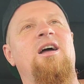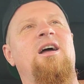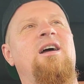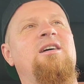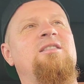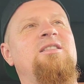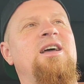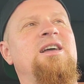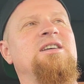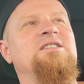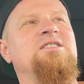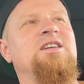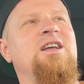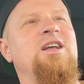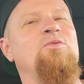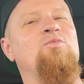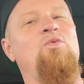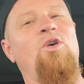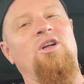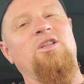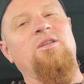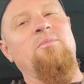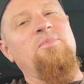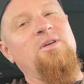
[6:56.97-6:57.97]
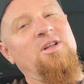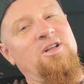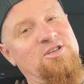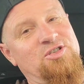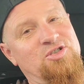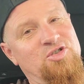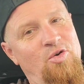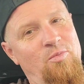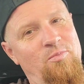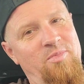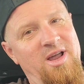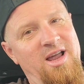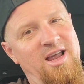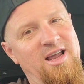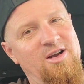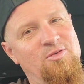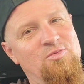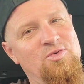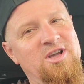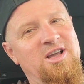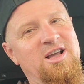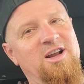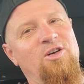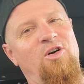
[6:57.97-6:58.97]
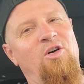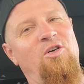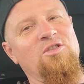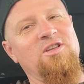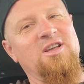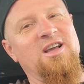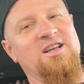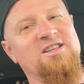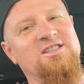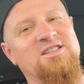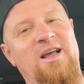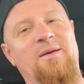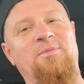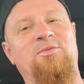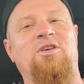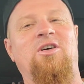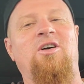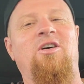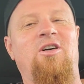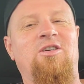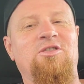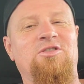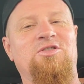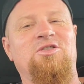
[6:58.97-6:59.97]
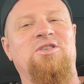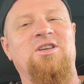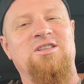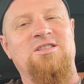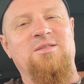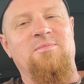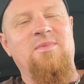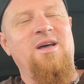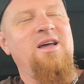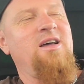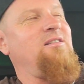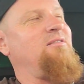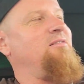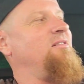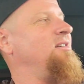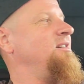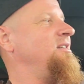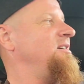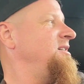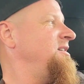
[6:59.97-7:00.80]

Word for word: And they say, well, the bill is too big. We can only accept onto this amount.